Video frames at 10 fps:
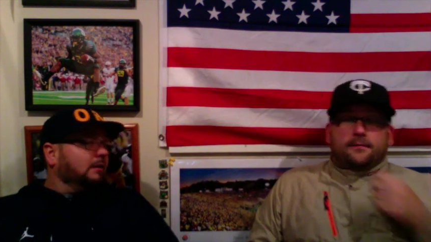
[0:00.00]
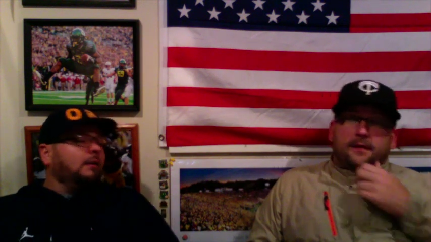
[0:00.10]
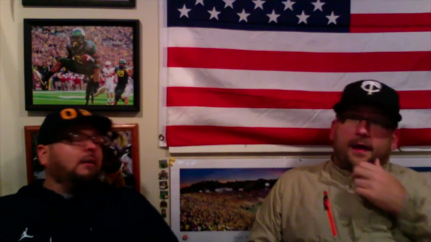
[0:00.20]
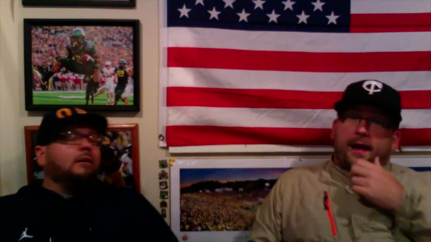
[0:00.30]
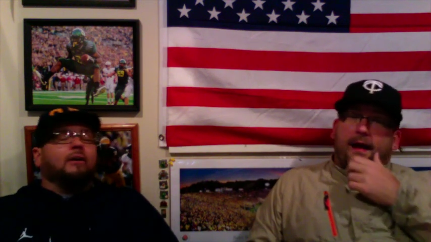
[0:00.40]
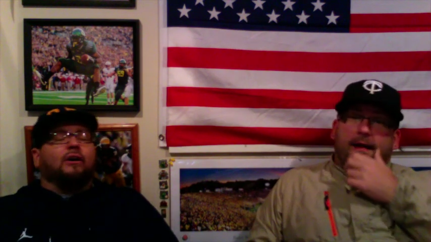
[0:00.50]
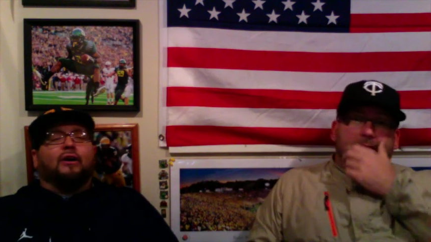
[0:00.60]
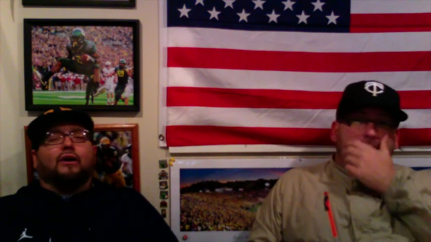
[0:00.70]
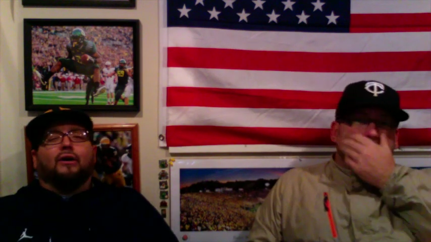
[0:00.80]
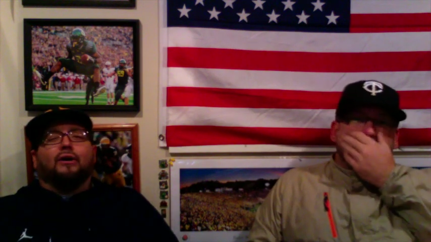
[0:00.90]
Speaker 1: yeah.
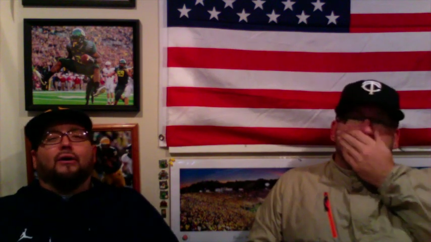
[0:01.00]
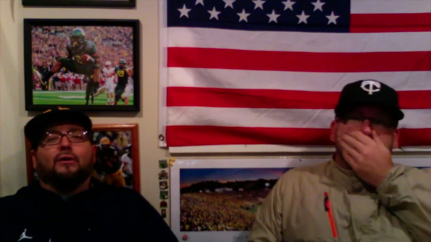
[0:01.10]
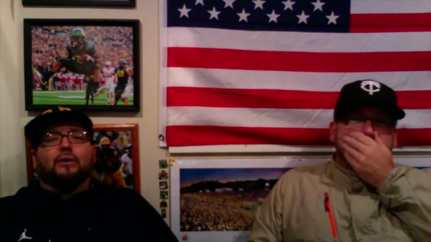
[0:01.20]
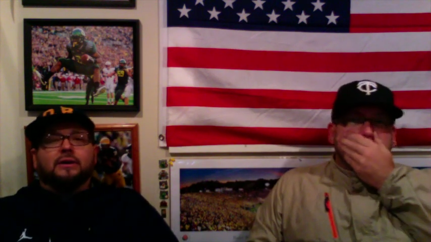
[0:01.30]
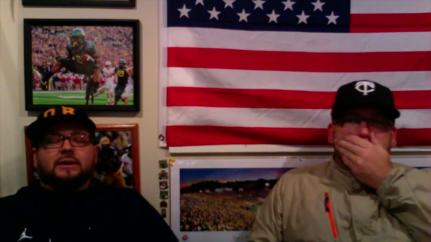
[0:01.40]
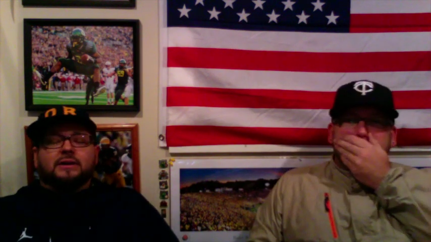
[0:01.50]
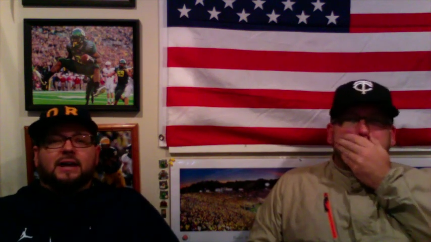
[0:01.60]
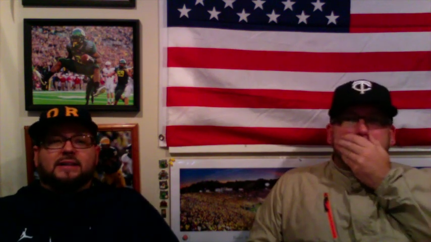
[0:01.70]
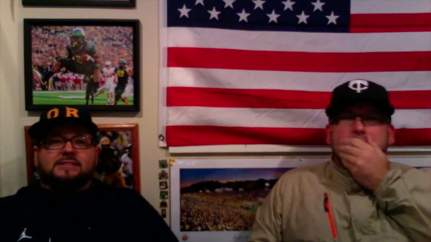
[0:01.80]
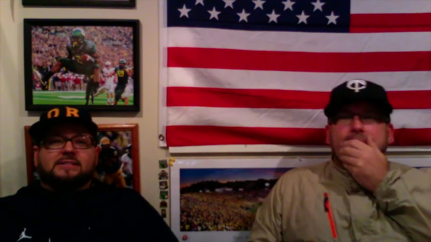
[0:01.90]
Oh,
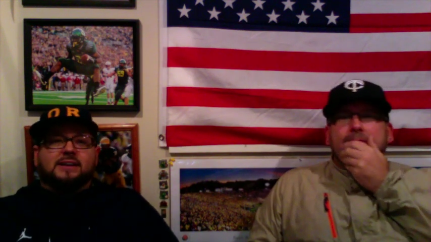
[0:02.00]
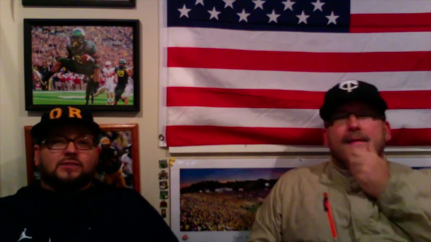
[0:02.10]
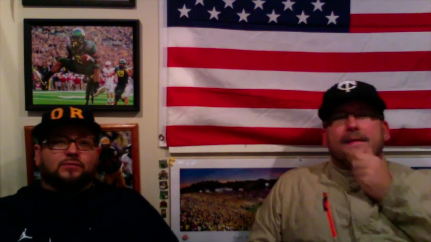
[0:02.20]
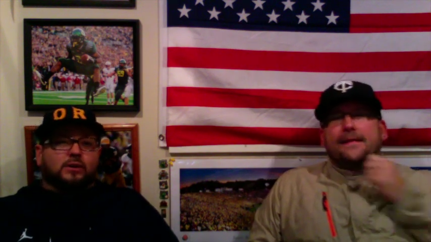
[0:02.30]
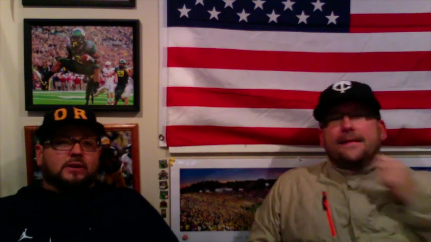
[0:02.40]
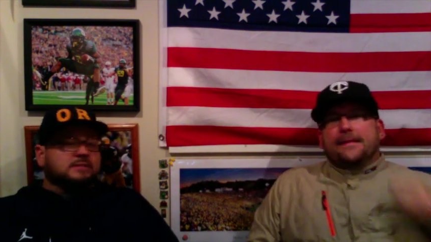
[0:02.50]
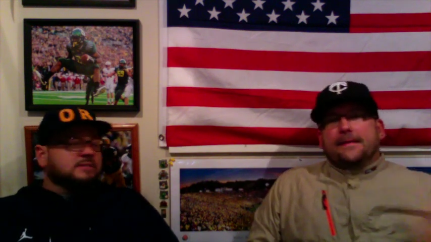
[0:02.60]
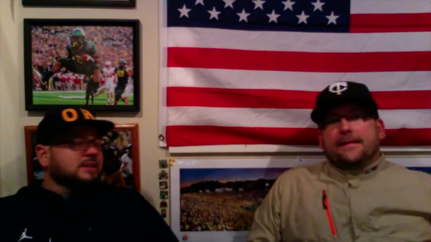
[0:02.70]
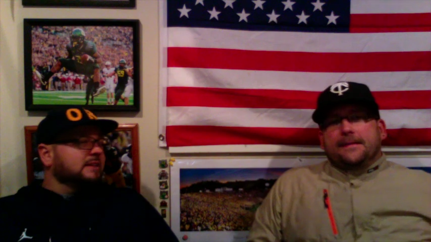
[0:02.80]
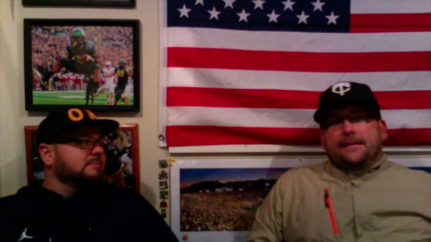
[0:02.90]
that sucks for Oregon
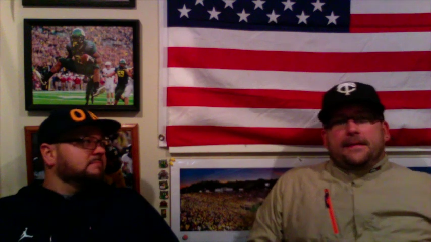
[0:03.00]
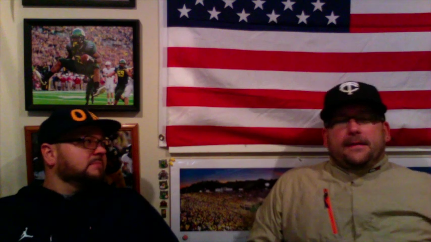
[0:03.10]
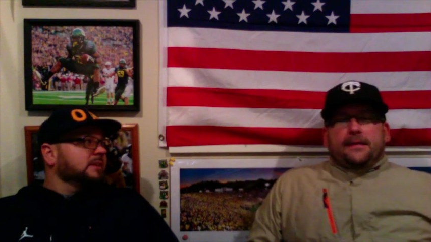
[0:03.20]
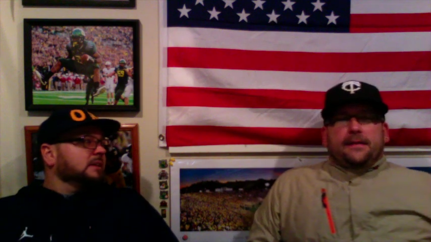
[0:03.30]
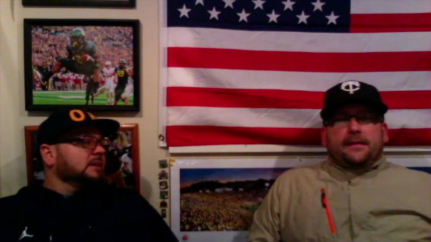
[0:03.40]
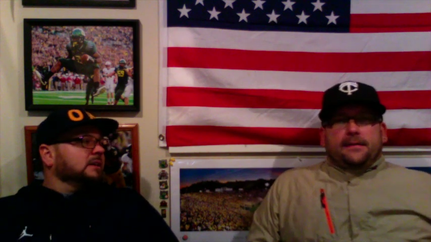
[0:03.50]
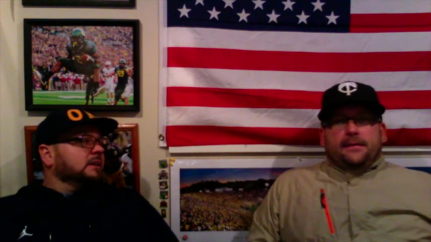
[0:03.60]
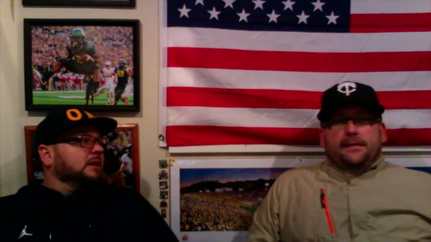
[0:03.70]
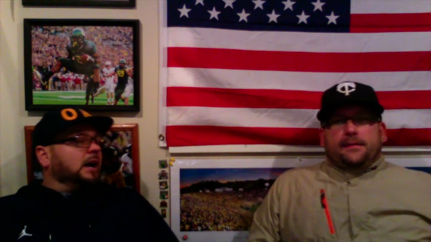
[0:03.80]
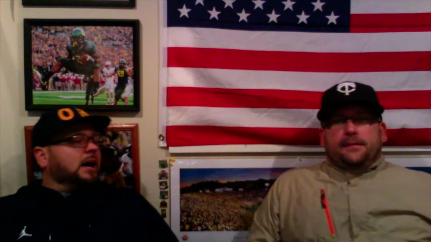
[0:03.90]
State. It does.
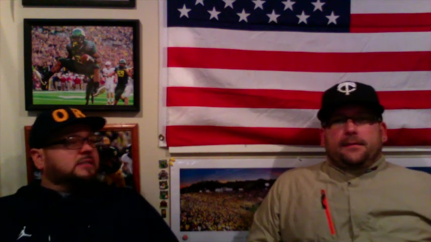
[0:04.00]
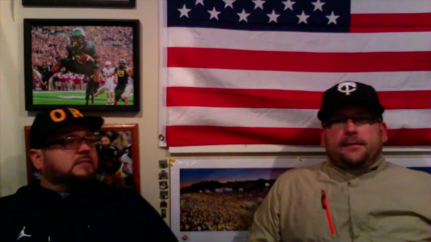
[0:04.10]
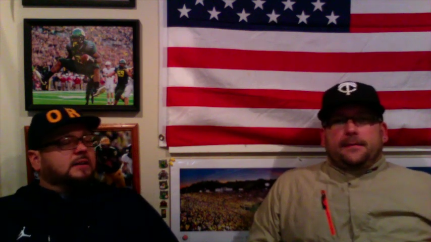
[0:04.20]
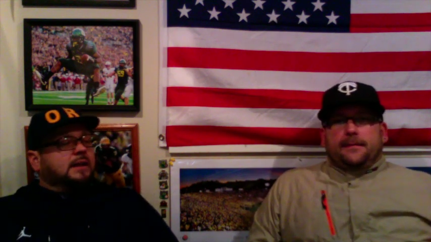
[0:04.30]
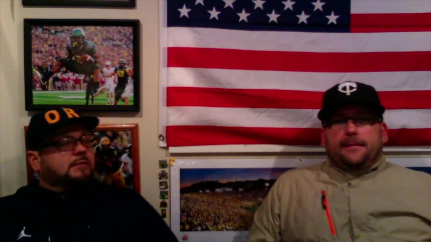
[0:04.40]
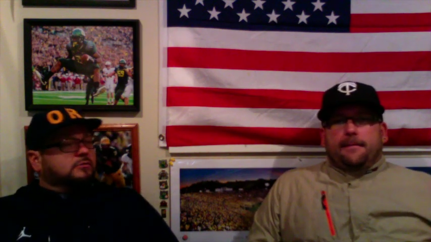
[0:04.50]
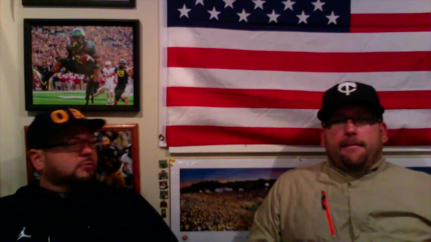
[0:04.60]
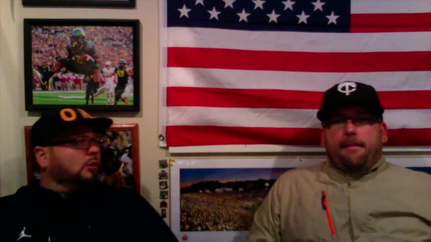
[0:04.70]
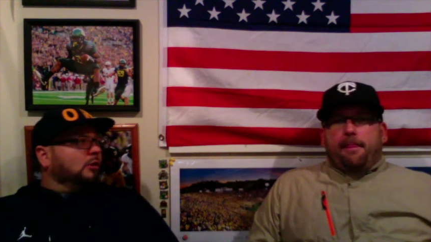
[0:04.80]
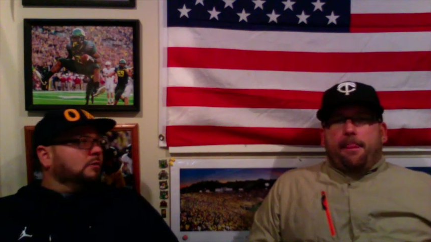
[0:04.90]
Uh, Sun Devils
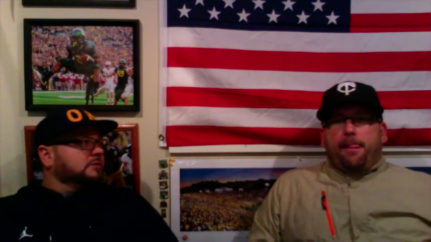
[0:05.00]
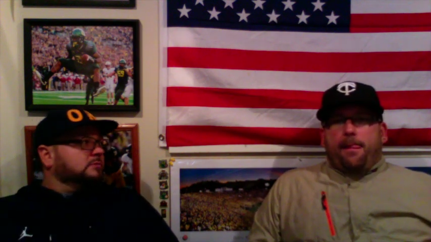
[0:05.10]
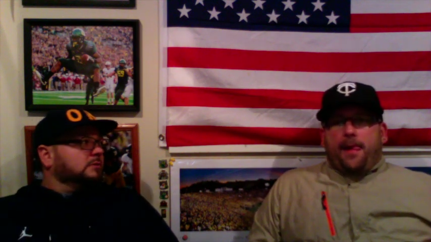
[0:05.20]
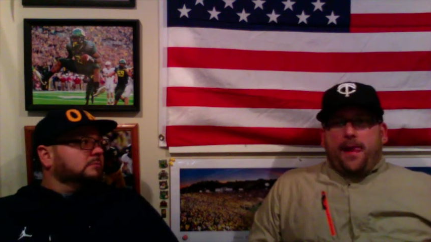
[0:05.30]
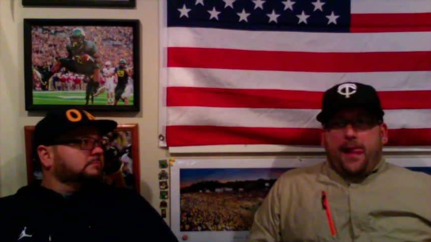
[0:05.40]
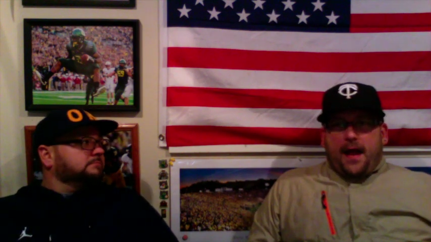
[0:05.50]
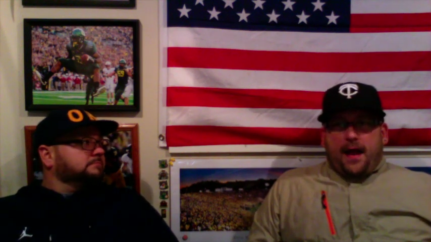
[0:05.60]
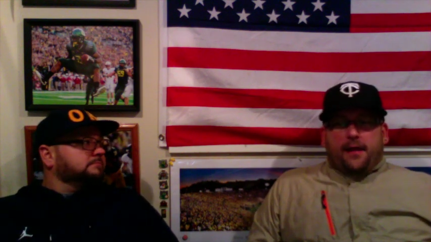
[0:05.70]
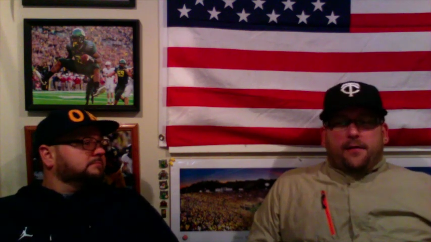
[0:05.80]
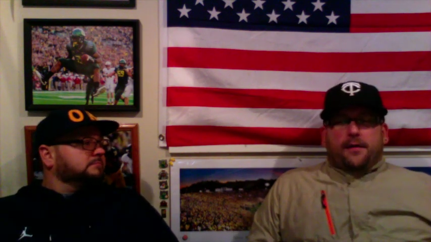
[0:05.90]
roll in this one.
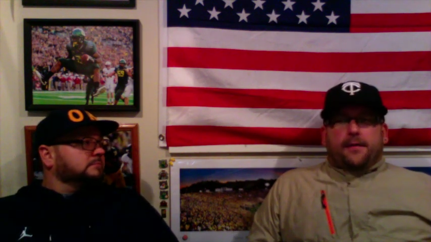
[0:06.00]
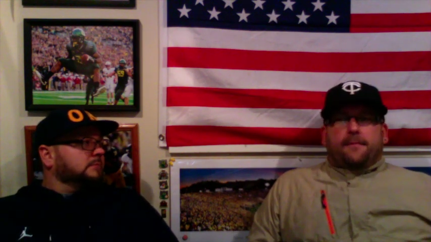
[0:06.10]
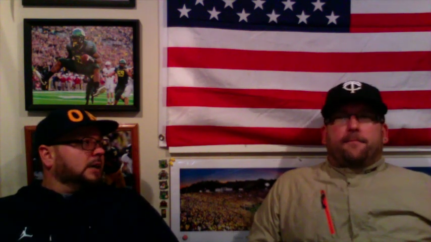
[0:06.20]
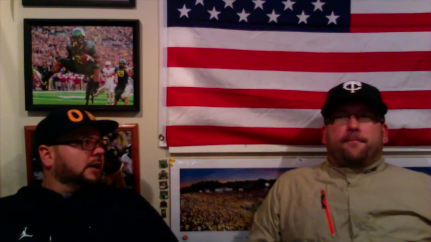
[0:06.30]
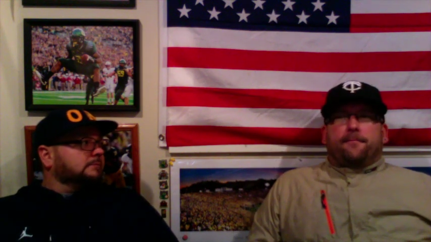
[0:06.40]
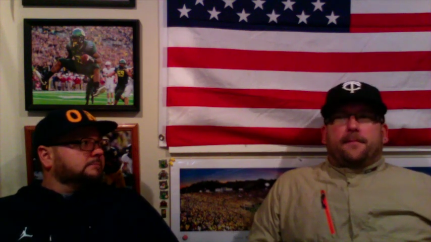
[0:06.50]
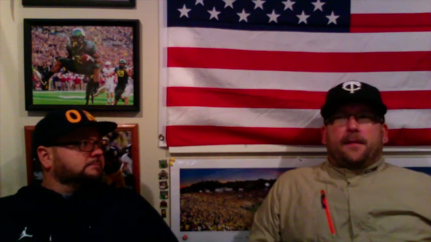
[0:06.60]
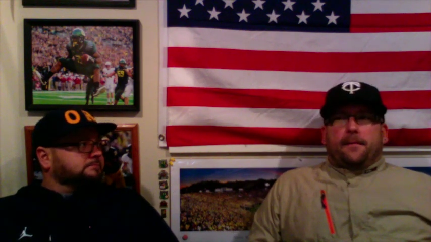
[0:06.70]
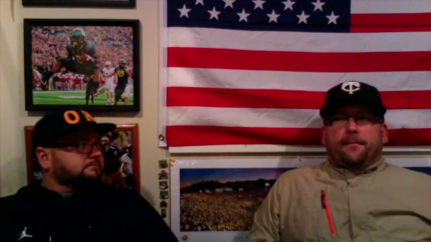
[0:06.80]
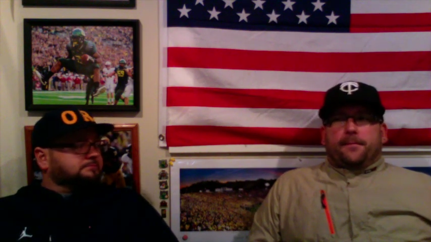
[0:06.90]
I agree. Yeah.
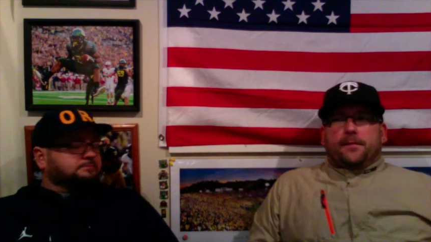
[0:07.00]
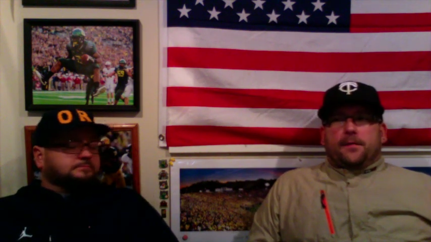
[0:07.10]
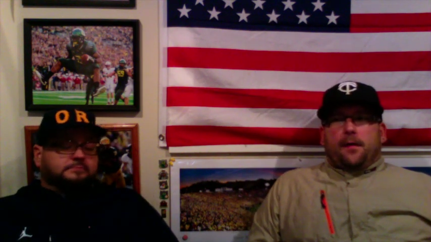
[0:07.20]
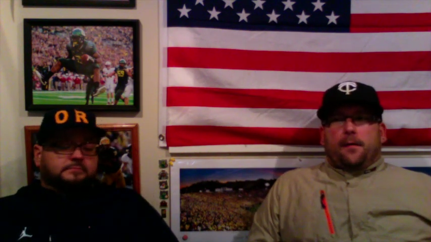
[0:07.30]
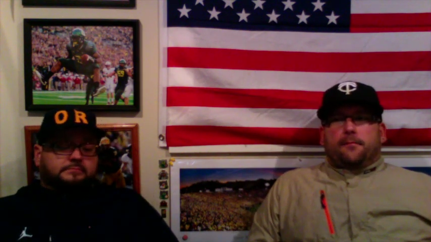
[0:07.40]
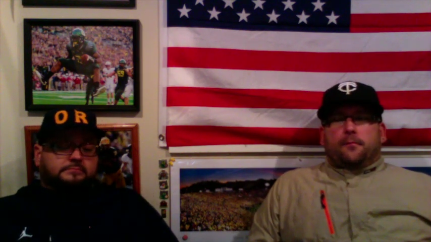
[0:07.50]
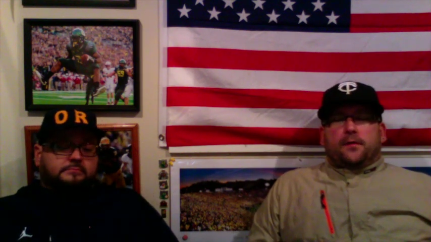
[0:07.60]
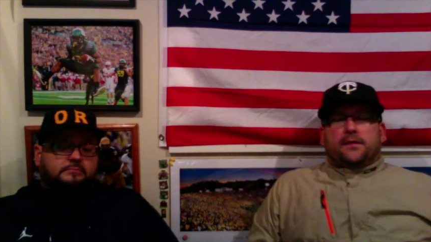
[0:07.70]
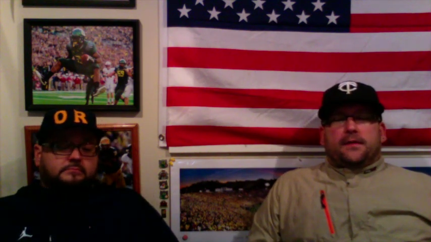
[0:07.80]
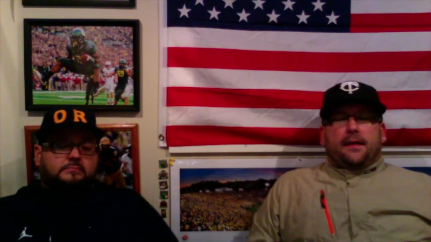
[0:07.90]
Yep.
Speaker 2: So we'll see,